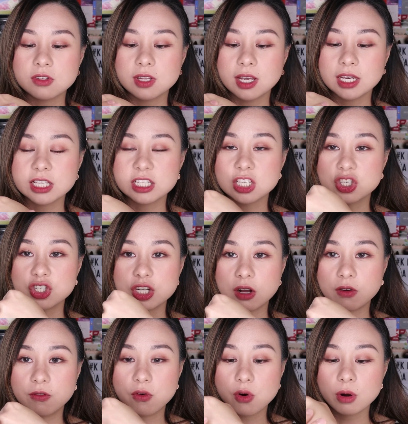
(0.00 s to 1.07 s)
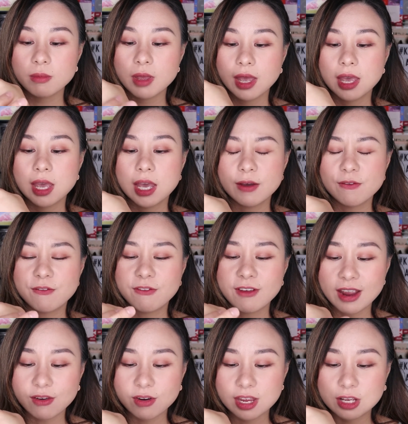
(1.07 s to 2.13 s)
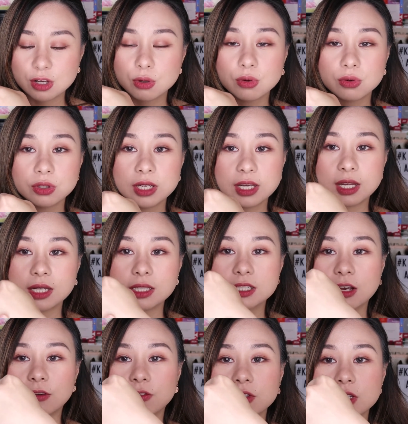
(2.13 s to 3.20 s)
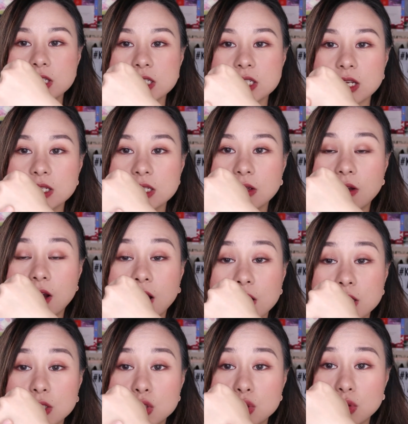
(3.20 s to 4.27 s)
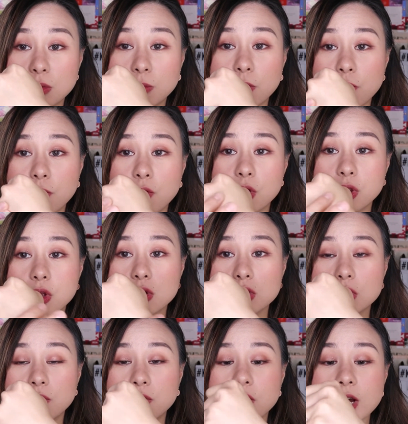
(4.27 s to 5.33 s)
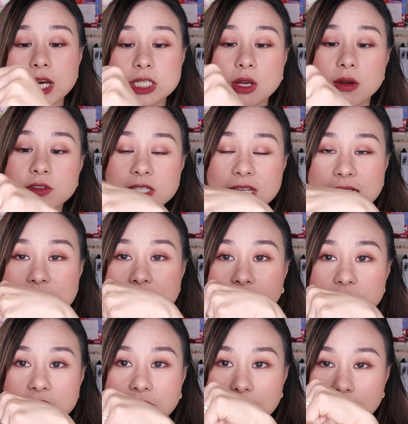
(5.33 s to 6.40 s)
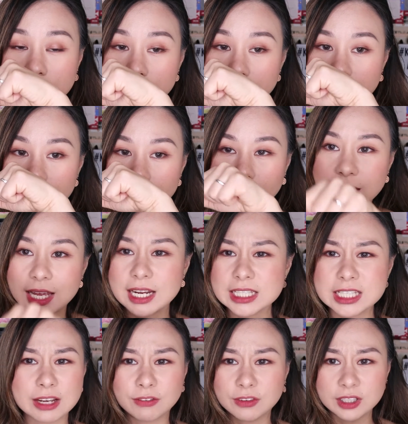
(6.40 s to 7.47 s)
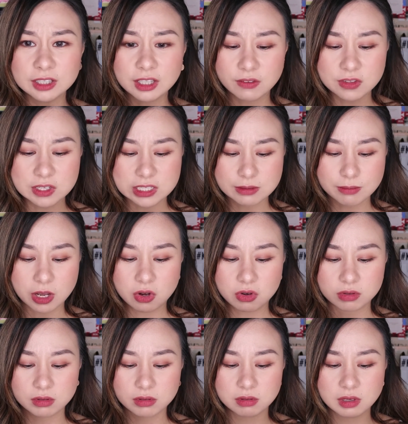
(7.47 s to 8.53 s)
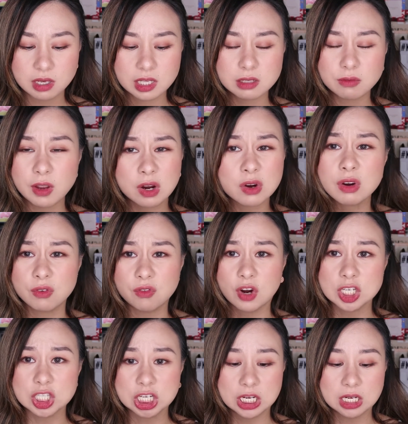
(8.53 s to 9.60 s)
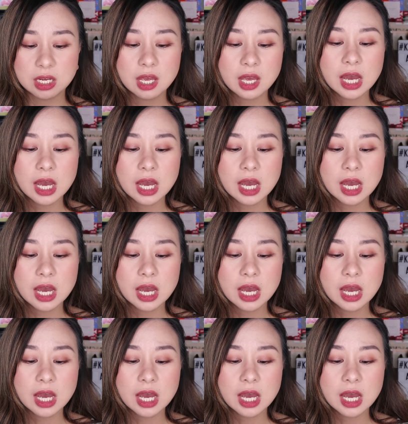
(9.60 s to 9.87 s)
like it's a gel form. Very cooling, definitely suitable for those of you guys who have sensitive skin, and I definitely love the smell. It's very refreshing.